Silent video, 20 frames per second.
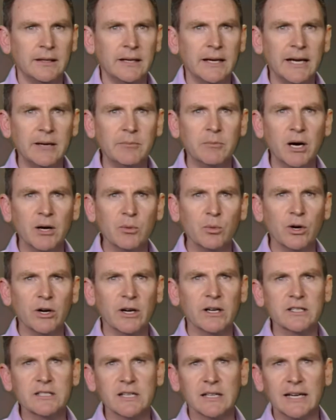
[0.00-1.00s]
In my
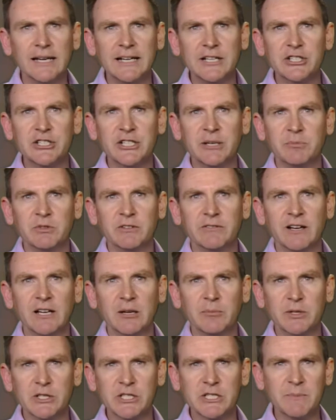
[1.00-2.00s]
work as a leadership
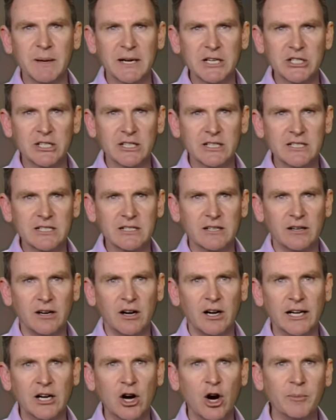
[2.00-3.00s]
development specialist,
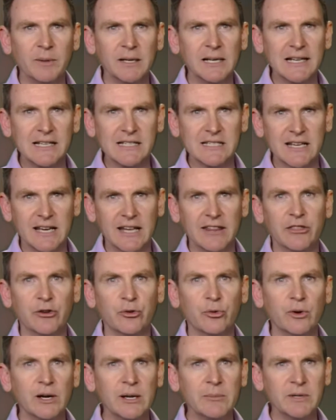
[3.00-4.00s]
I commonly see
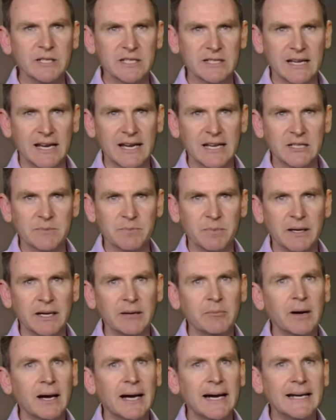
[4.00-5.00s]
3 mistakes being
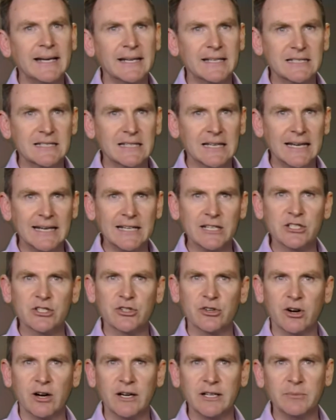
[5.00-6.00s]
made as leaders
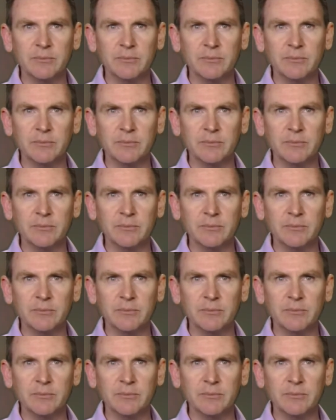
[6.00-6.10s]
try to